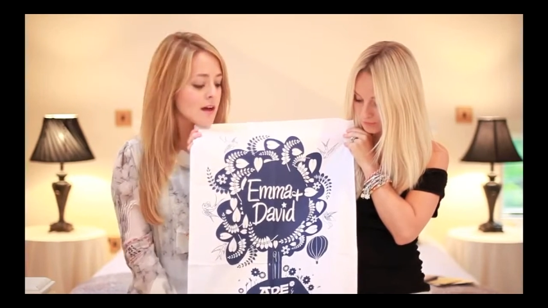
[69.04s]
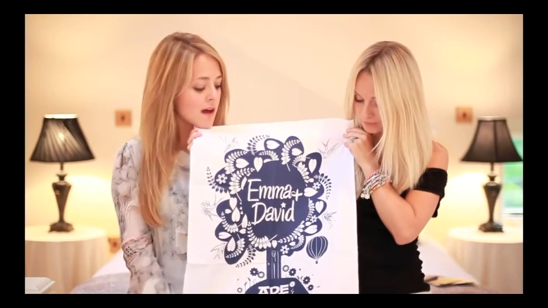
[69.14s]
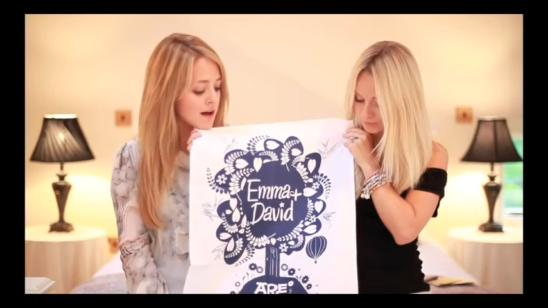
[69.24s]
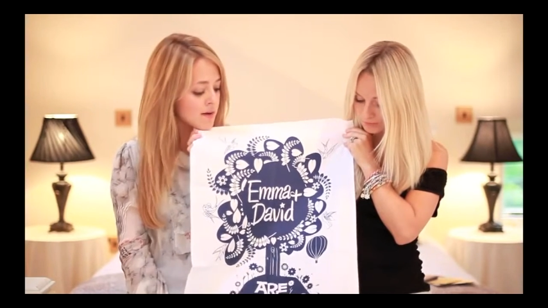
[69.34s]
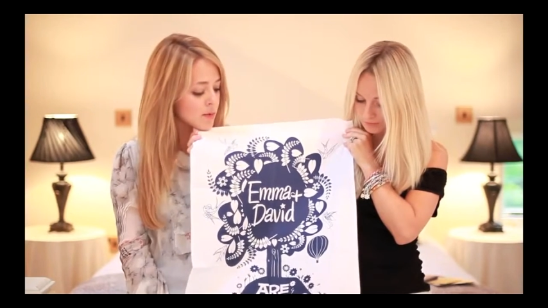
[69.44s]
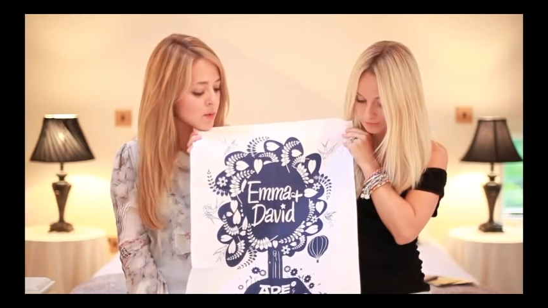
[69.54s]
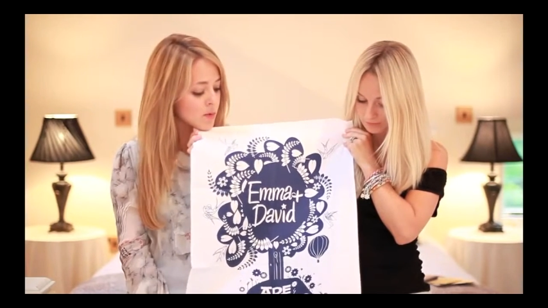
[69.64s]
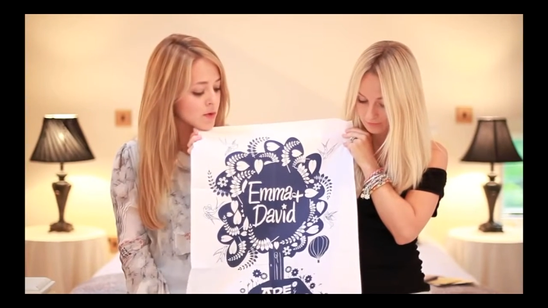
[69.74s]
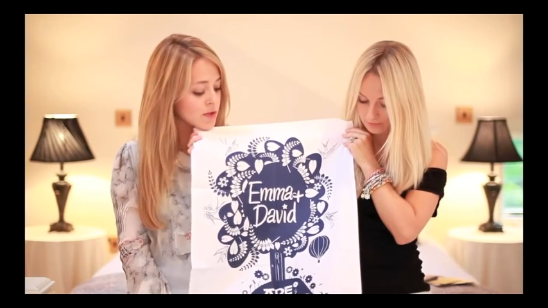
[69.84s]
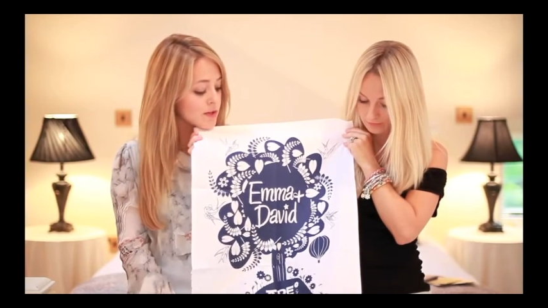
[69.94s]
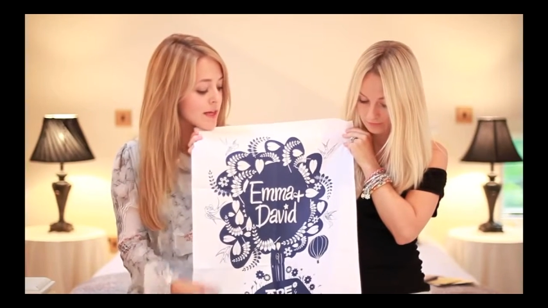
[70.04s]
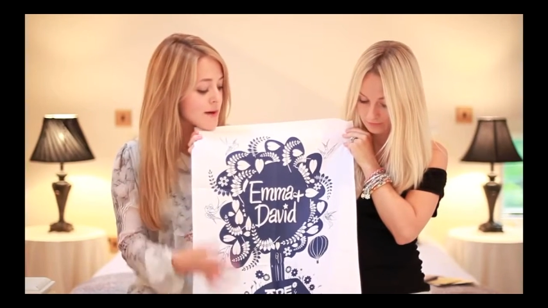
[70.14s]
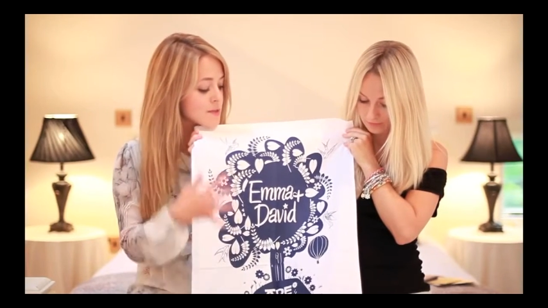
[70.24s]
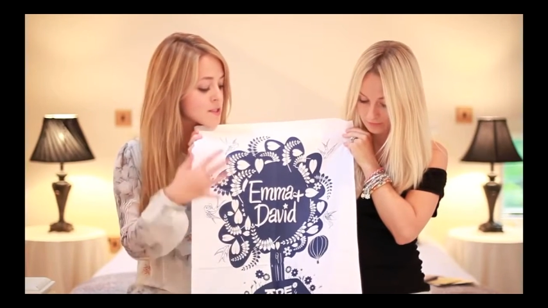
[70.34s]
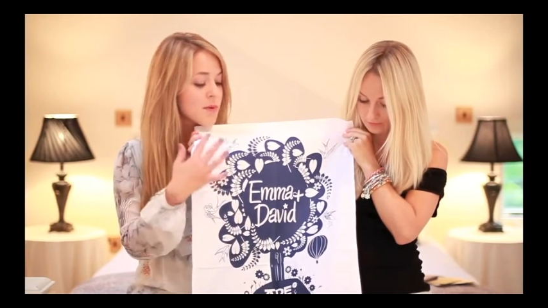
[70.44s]
Speaker 1: Um, or you can
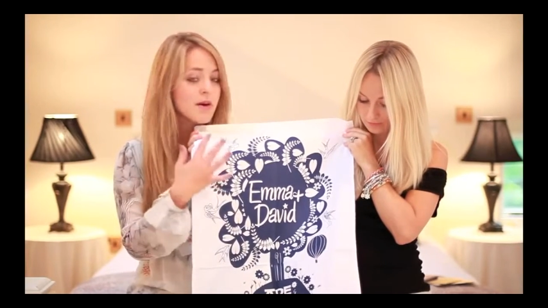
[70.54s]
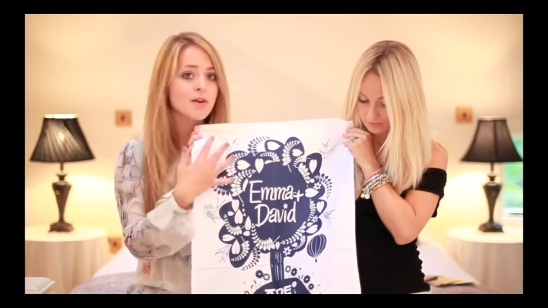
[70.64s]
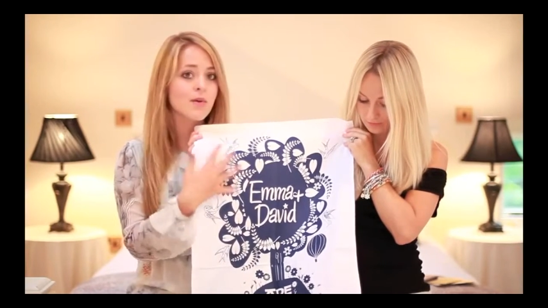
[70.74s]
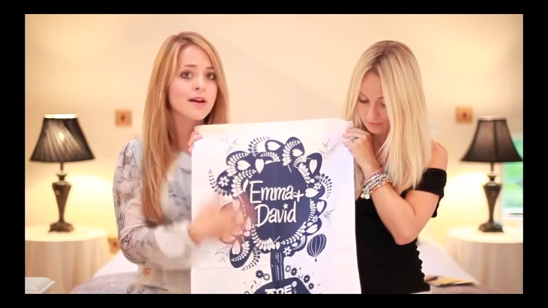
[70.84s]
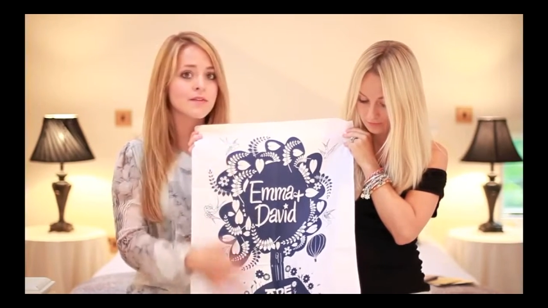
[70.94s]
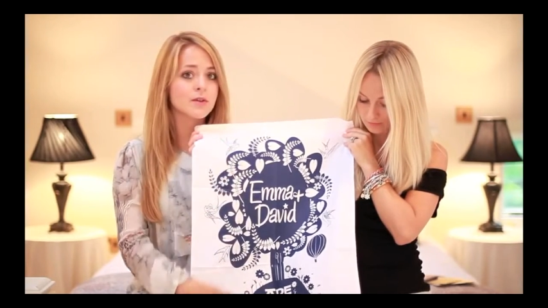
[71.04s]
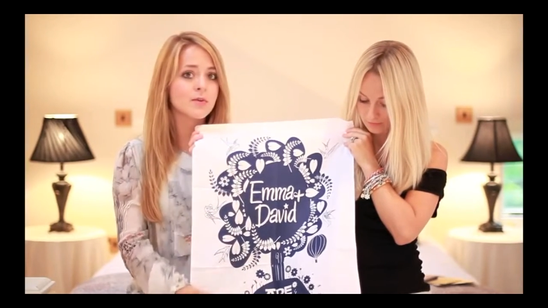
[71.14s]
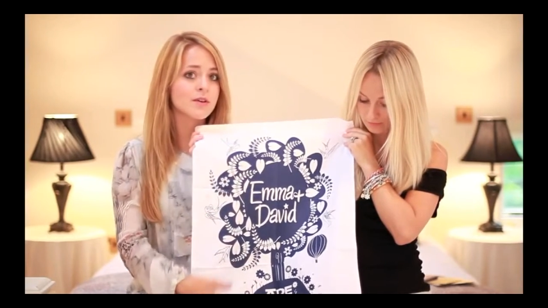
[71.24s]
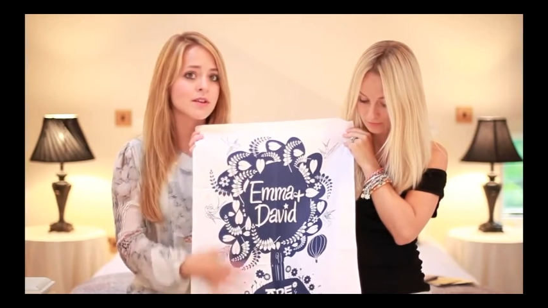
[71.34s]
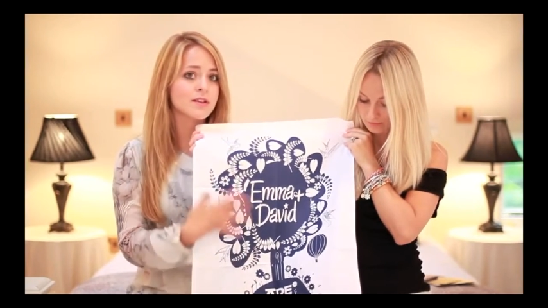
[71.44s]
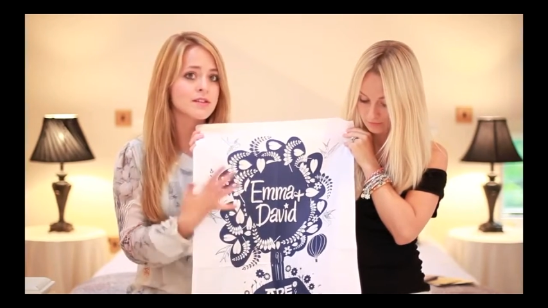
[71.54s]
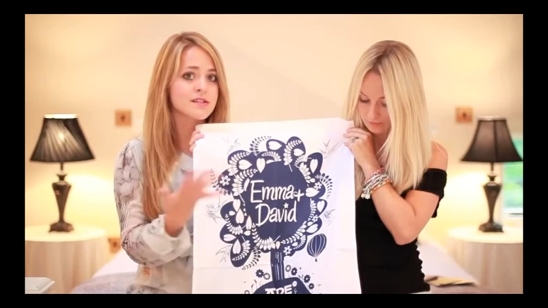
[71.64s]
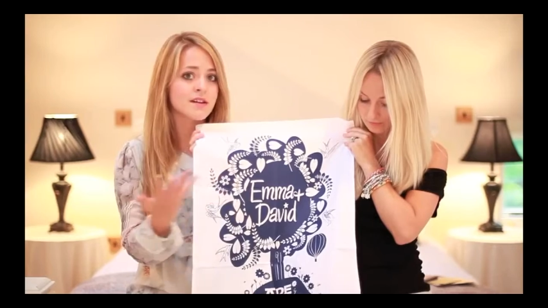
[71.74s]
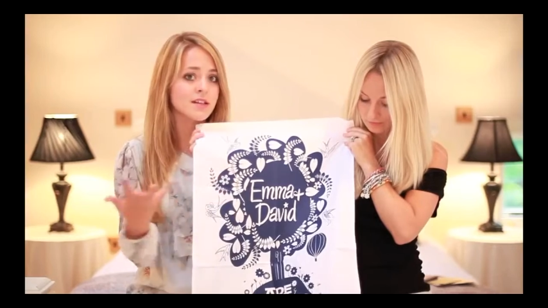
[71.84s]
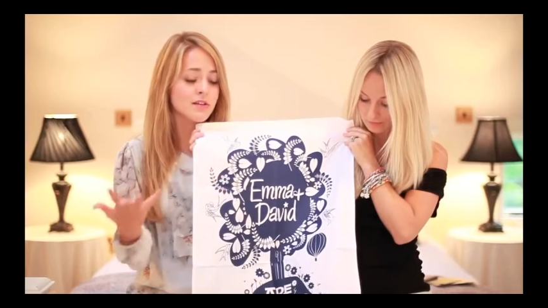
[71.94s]
get bespoke, whatever you want, you can
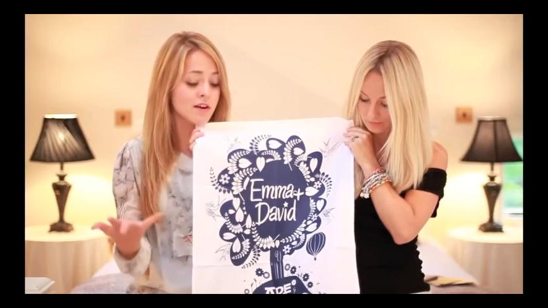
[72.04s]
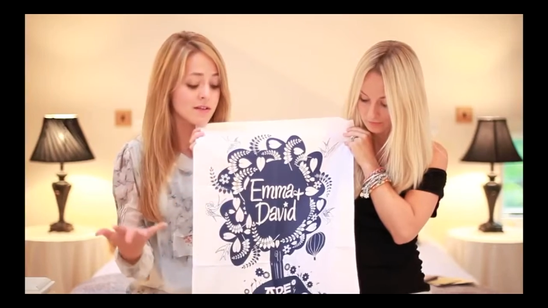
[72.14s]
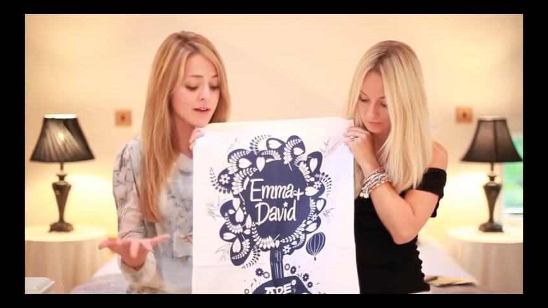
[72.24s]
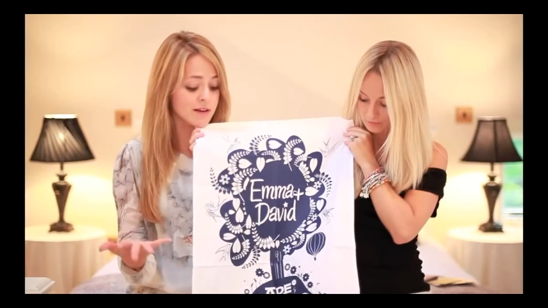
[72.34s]
design your own